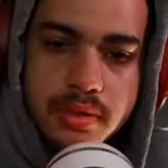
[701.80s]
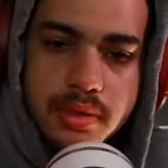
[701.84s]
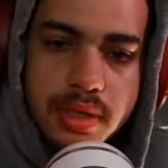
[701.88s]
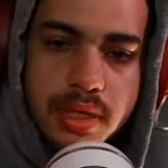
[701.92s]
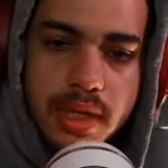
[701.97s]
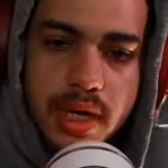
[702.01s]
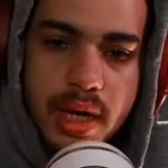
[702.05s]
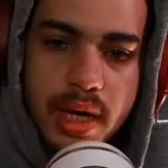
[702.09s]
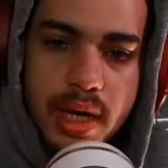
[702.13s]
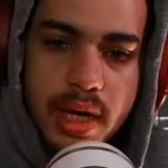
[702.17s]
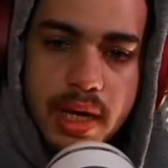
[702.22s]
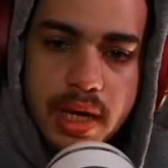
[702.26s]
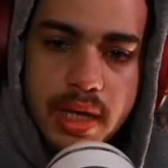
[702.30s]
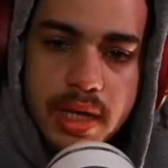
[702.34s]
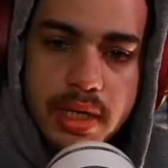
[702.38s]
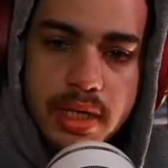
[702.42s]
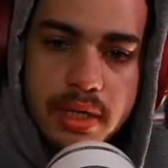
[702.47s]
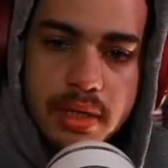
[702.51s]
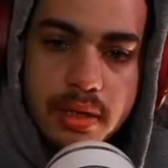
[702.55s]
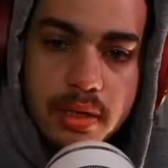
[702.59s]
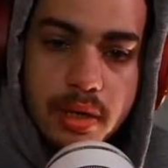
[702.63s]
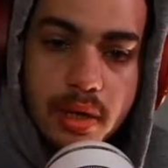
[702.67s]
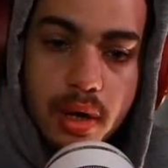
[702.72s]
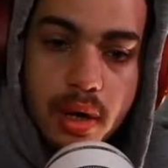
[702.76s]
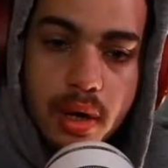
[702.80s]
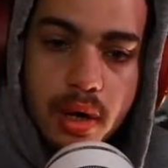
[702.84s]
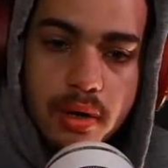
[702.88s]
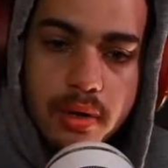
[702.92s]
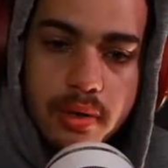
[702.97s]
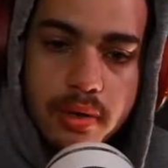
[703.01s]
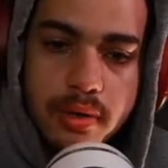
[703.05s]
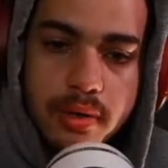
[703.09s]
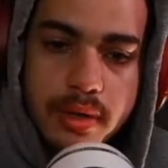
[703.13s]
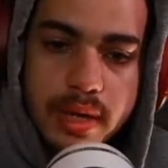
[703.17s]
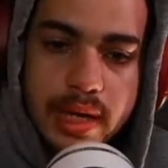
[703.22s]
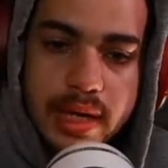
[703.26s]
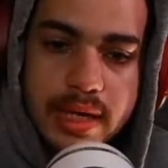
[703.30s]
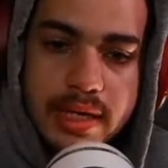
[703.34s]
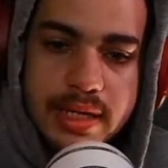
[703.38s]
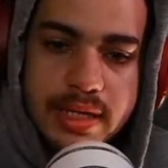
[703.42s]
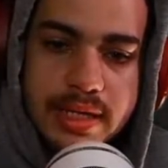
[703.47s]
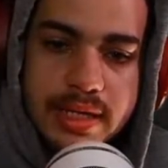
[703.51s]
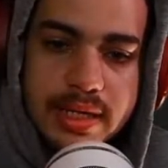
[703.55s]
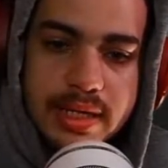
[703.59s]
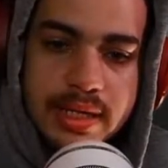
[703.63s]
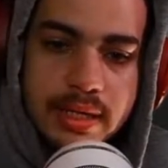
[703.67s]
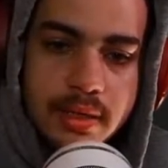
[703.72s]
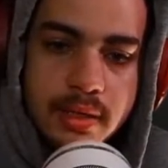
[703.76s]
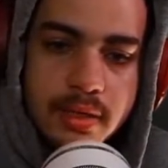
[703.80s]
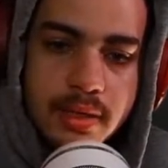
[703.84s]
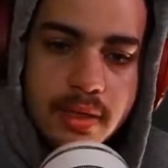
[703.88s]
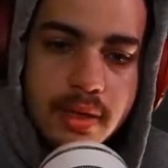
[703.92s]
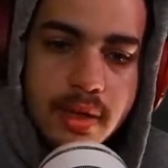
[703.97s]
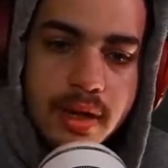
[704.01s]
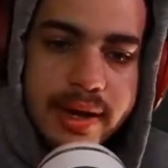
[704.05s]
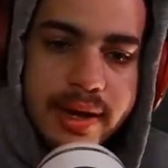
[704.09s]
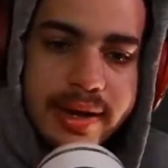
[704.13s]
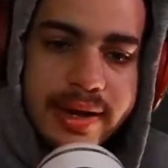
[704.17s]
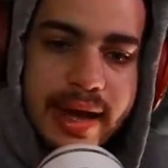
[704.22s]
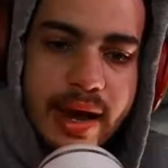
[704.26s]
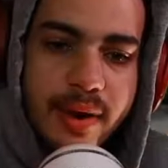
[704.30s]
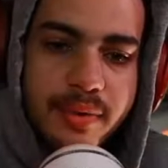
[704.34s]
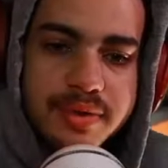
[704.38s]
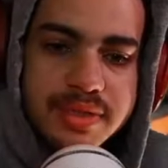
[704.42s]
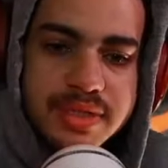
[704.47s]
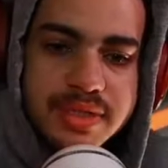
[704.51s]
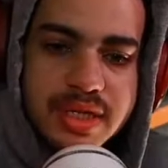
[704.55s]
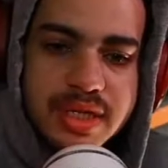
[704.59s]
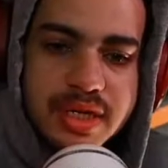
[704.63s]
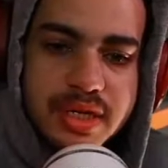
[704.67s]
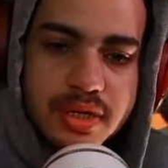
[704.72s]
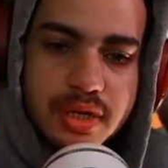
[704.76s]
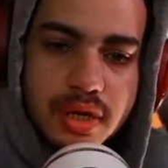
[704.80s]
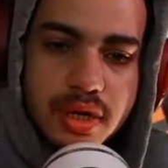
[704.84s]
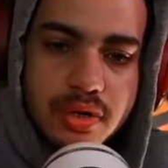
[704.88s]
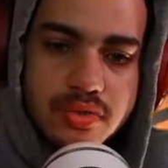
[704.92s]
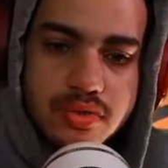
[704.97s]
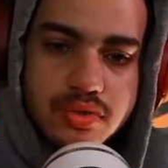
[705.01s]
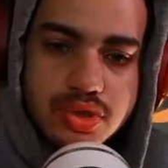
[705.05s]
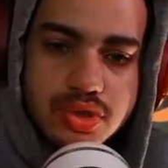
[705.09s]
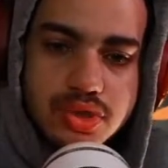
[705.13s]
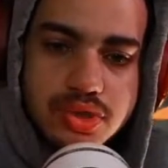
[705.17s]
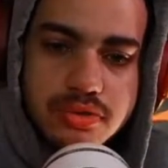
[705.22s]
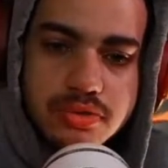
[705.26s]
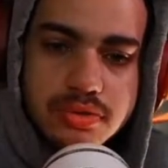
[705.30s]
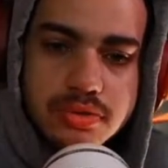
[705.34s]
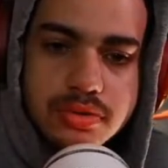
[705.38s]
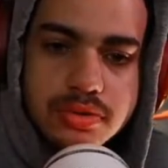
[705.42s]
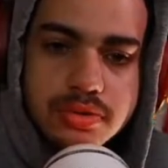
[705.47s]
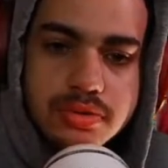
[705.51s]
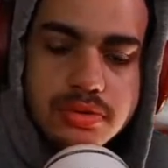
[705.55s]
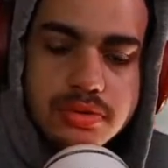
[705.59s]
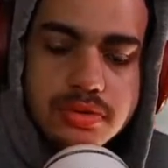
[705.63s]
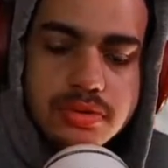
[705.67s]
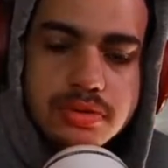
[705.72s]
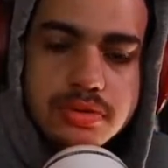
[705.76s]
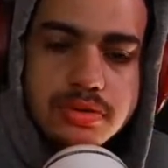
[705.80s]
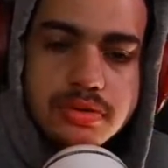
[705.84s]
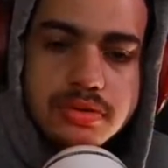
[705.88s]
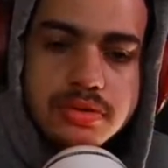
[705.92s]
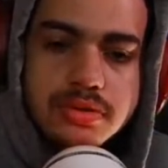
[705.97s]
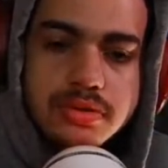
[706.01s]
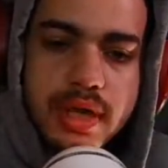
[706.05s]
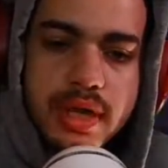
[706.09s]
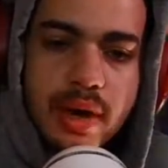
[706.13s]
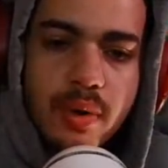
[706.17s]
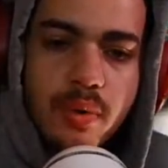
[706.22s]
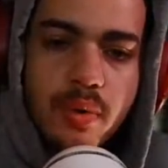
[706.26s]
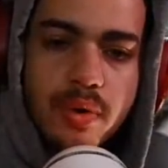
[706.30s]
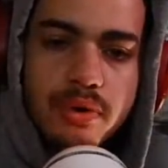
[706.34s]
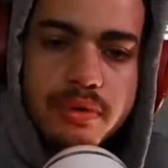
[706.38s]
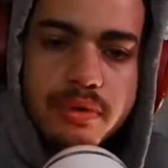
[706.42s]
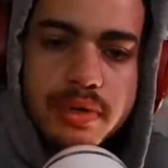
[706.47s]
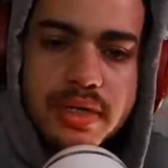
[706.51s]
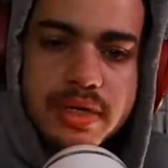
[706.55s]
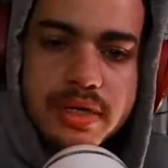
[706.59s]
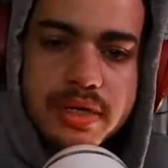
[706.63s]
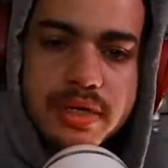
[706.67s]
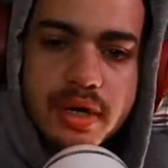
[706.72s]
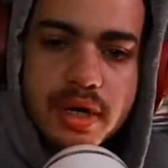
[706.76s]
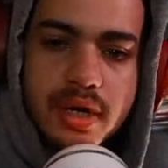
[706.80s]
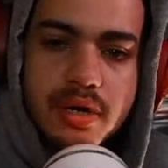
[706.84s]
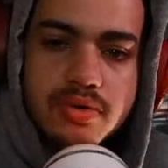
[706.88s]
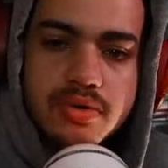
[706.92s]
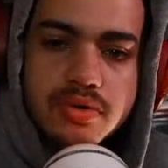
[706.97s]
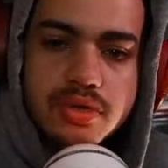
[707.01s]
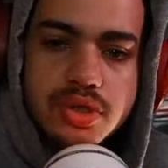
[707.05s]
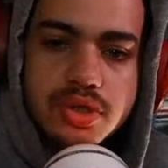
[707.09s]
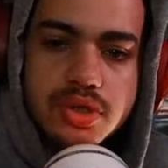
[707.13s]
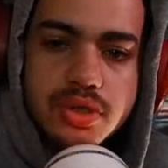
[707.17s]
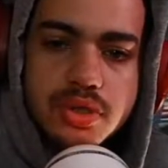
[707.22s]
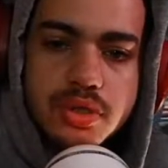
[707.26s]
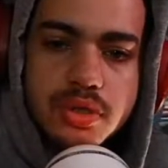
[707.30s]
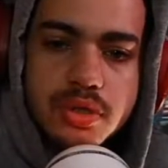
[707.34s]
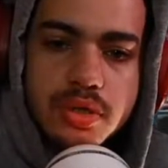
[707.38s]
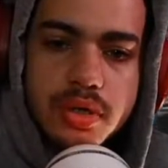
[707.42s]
Nah, I ain't. I ain't in. That wasn't it, coach. I won't eat, coach.